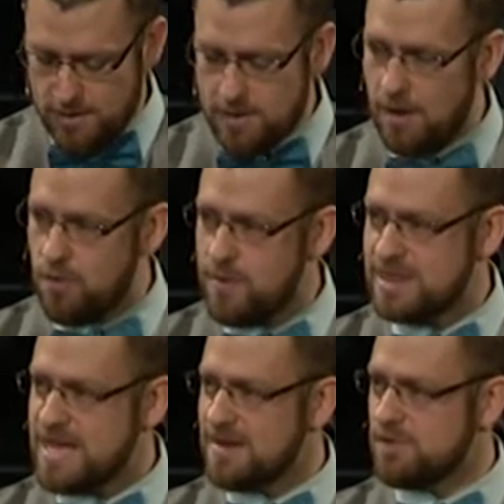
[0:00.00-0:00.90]
Now, when we
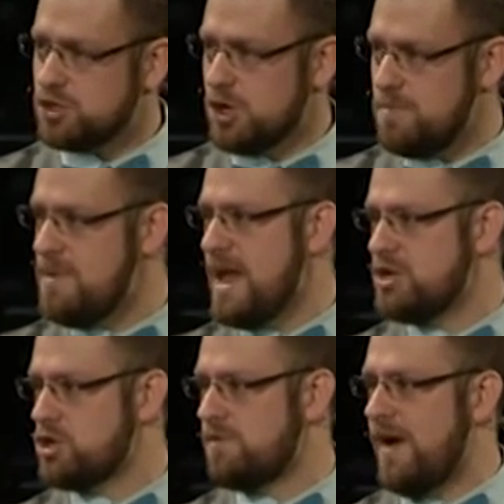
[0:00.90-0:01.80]
think of the term
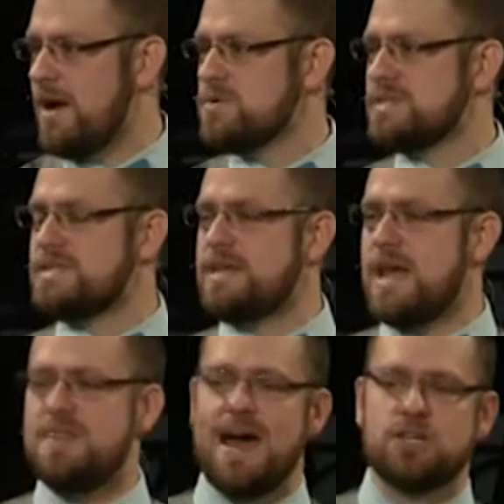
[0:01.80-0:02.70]
nature, if I was to
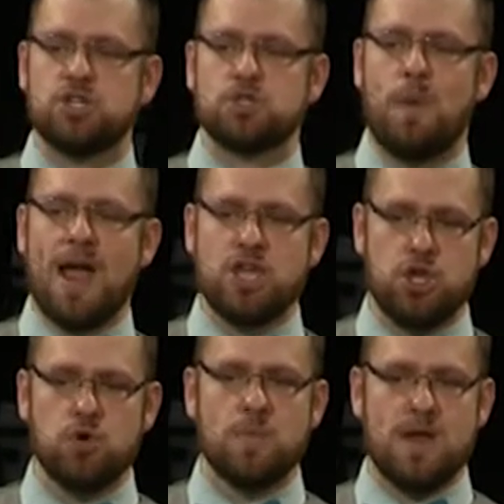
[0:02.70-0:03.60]
say that's just my
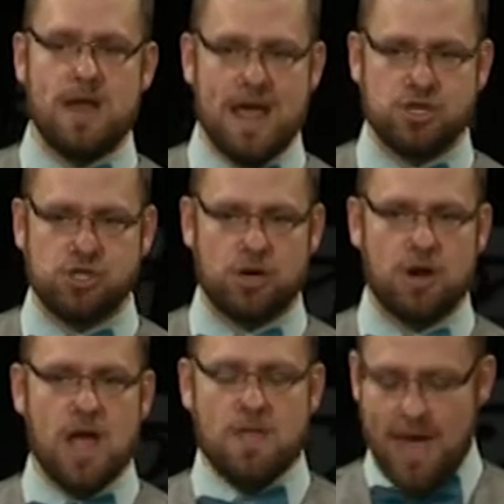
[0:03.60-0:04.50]
human nature,
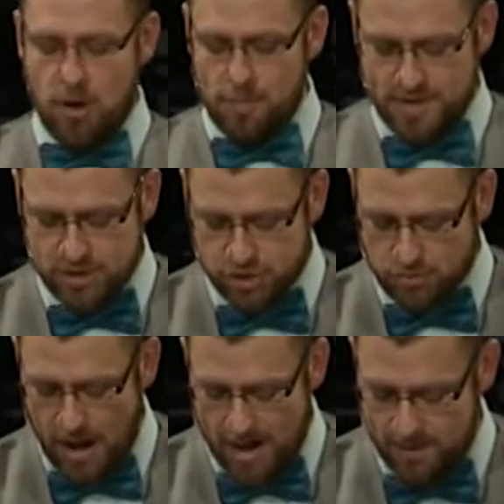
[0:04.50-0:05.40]
that would be
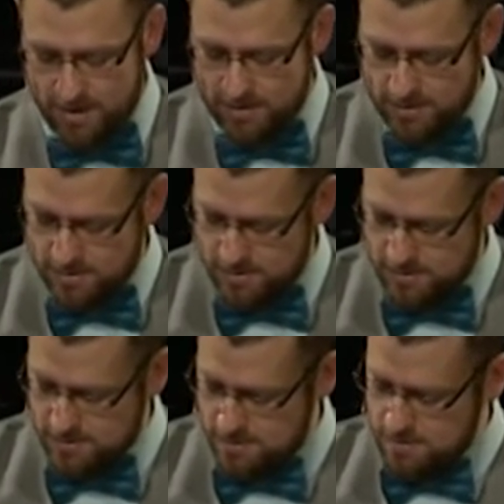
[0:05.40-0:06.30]
describing
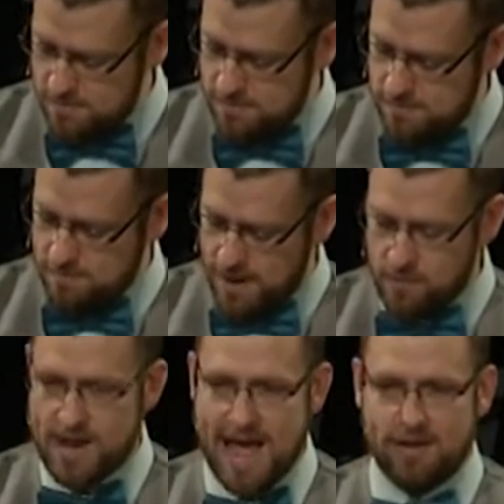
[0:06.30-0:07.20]
my
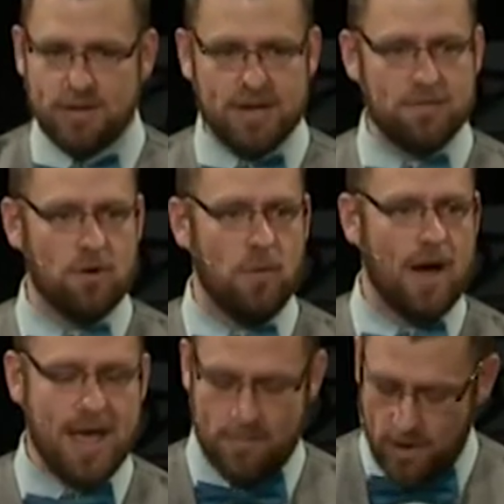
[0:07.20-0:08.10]
reality of who
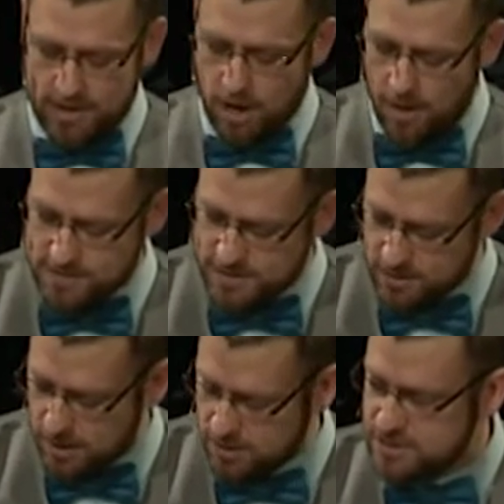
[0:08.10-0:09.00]
I am. One commentator
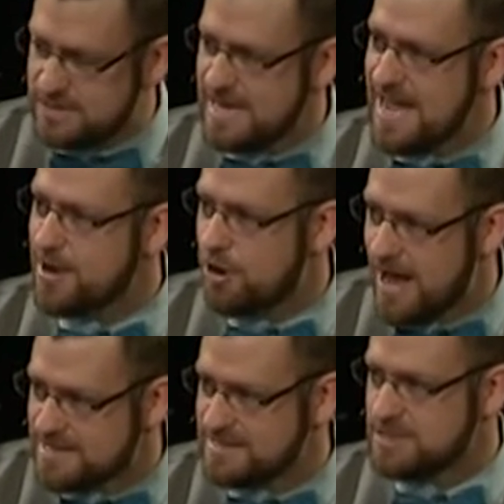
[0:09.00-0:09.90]
calls it inner
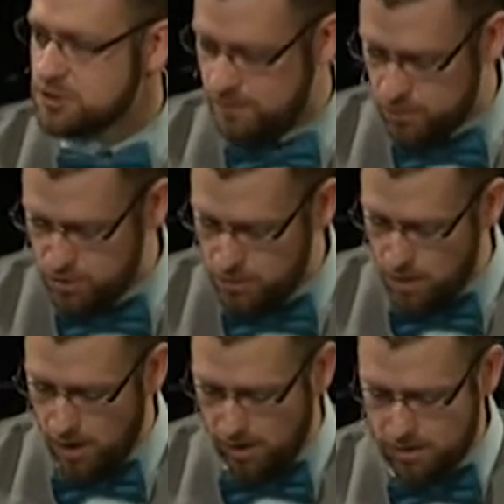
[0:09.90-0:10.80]
essence of who you
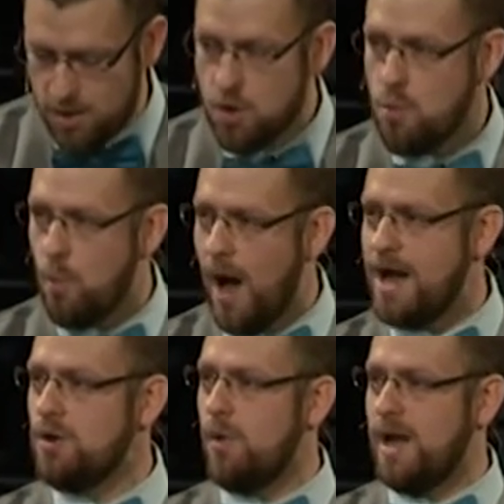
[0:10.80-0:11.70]
are. Why
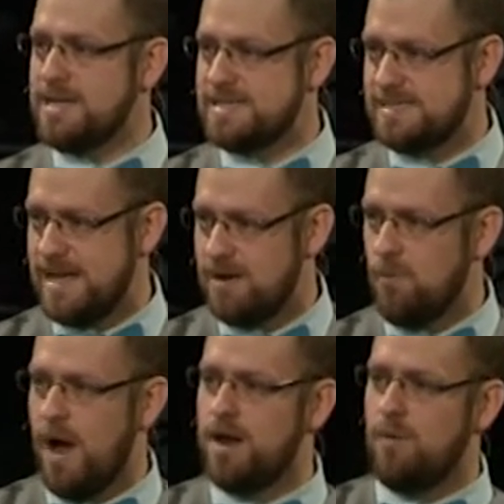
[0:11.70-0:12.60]
do I sit?
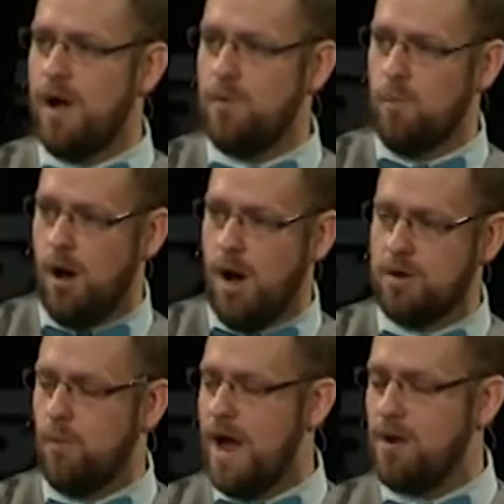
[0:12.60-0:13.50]
Why do I
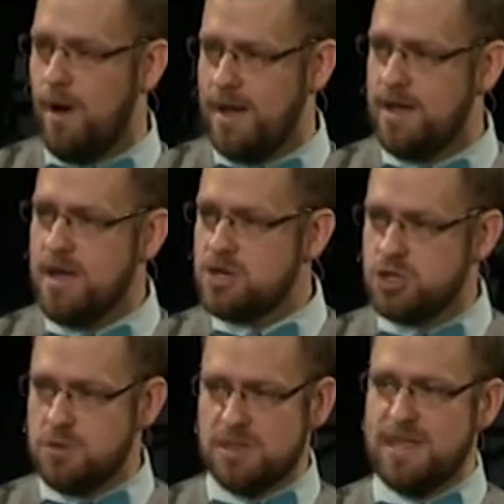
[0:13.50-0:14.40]
walk? Why do I
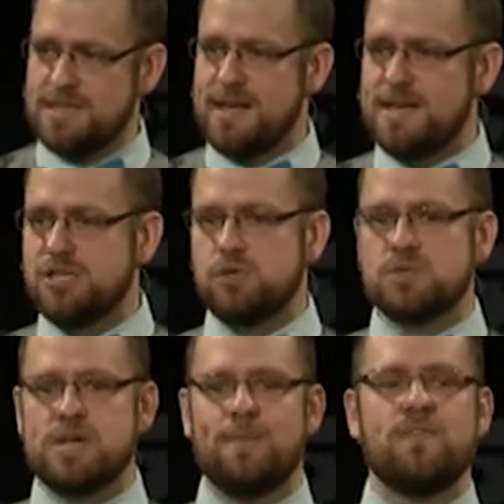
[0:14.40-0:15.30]
do the things I do? Well,
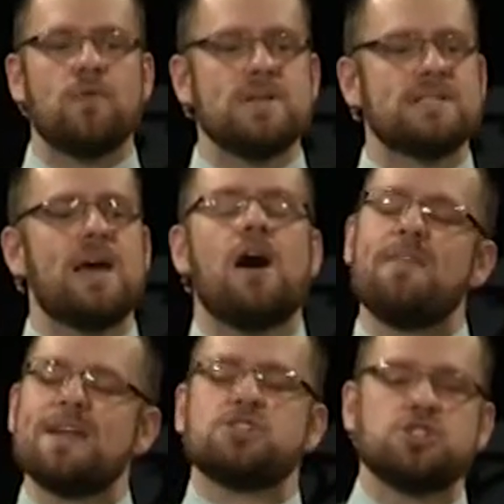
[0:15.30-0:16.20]
some of it we say, oh,
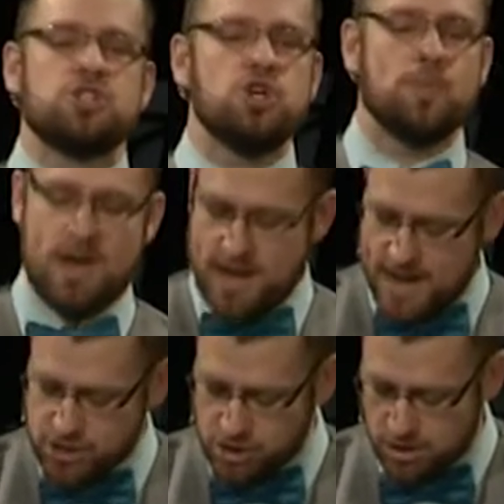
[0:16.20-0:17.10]
that's just human
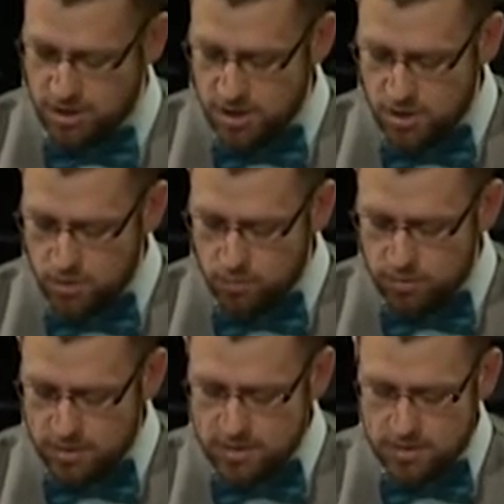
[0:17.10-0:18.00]
nature.
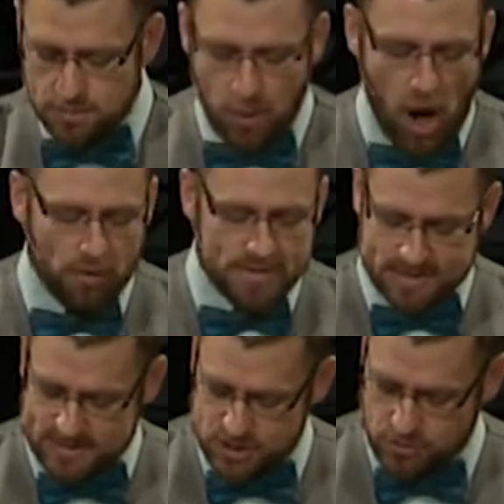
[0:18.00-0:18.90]
Well, Paul is
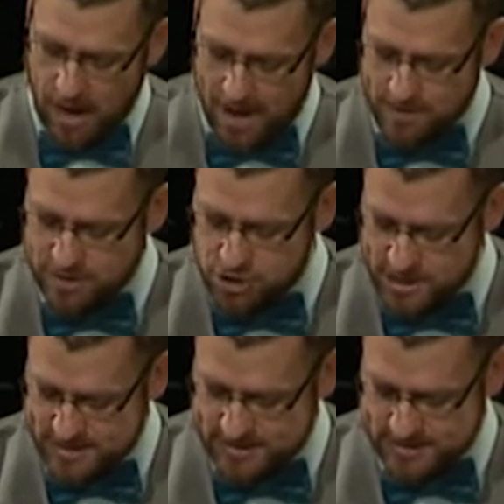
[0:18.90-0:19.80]
describing
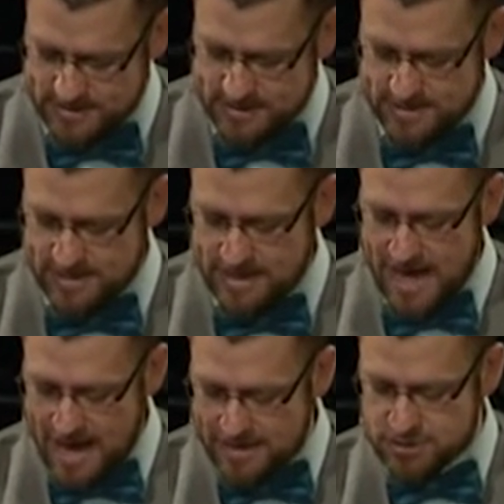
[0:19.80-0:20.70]
Jesus
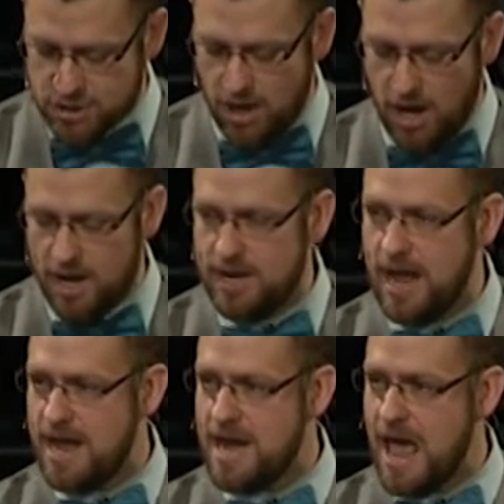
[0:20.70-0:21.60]
as God
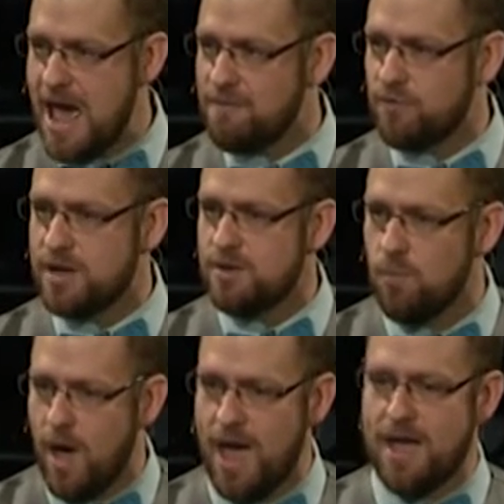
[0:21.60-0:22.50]
in every
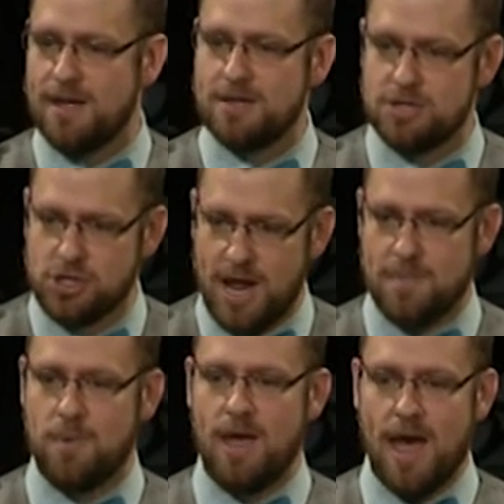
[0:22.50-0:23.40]
way,
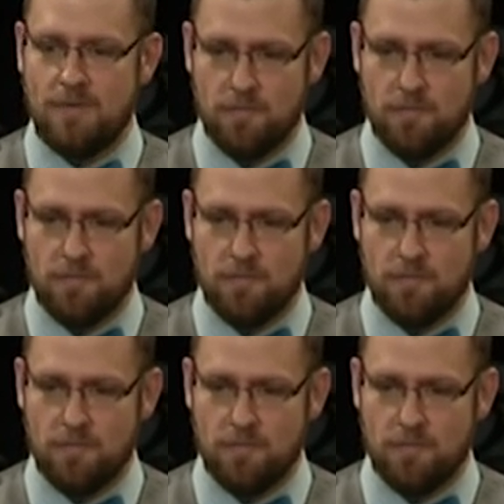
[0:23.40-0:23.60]
shape, and